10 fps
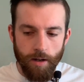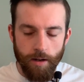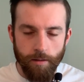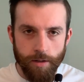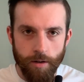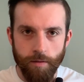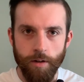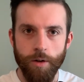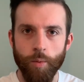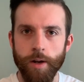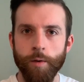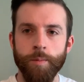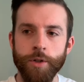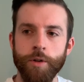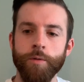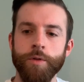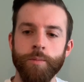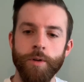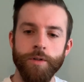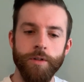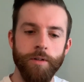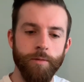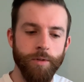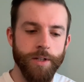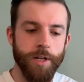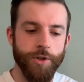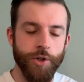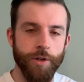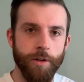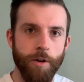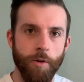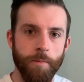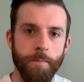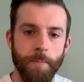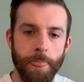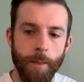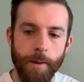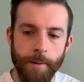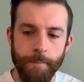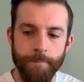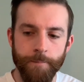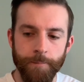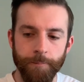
And it was kind of like a weight off my shoulders almost, like all the tension had gone. And